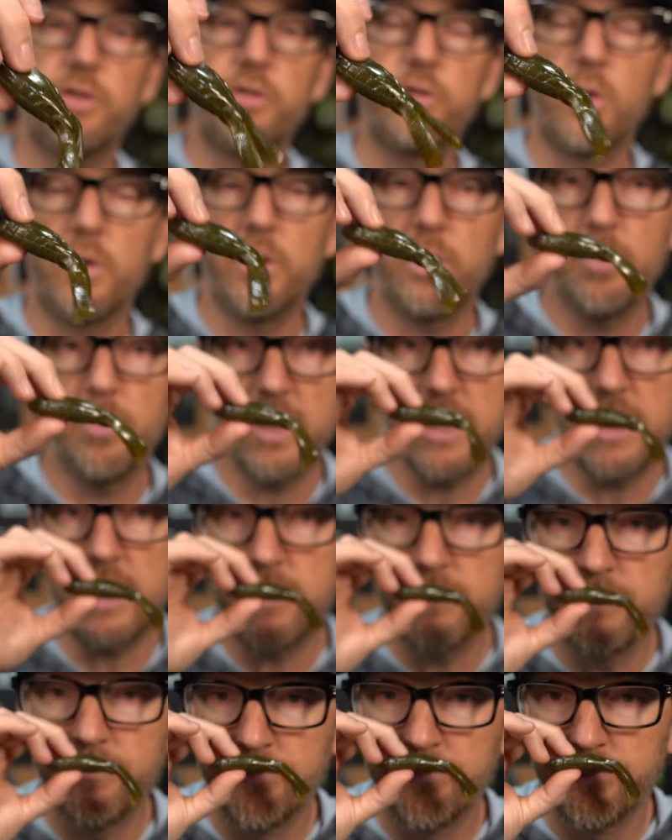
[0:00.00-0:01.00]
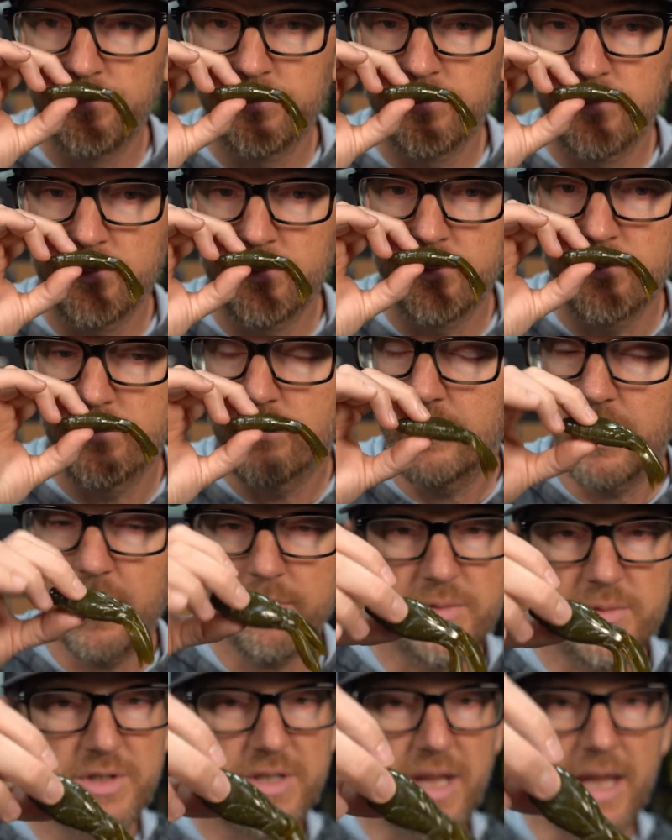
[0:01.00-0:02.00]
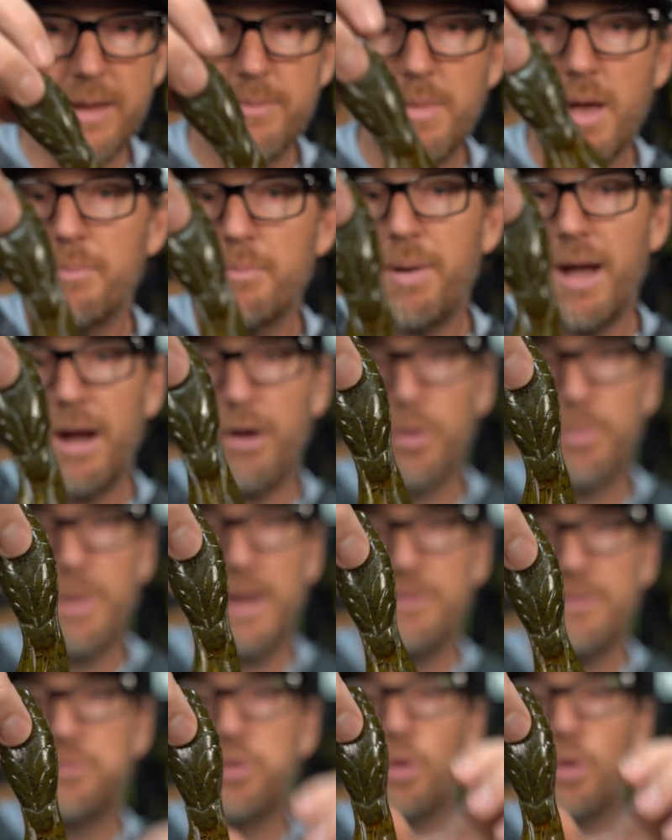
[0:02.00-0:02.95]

is going to be Yep, same power bait